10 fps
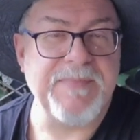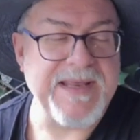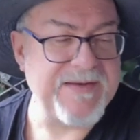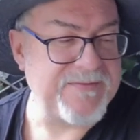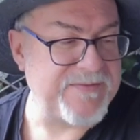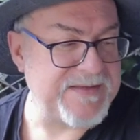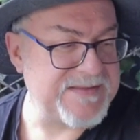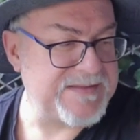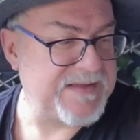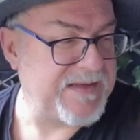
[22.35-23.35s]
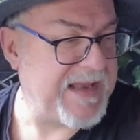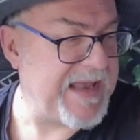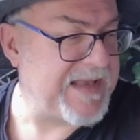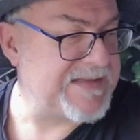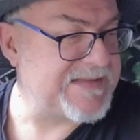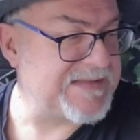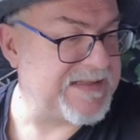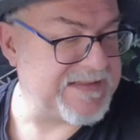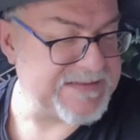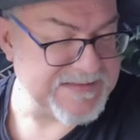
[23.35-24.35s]
benefit.
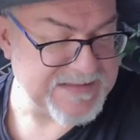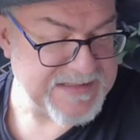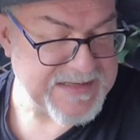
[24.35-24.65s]
Excellent.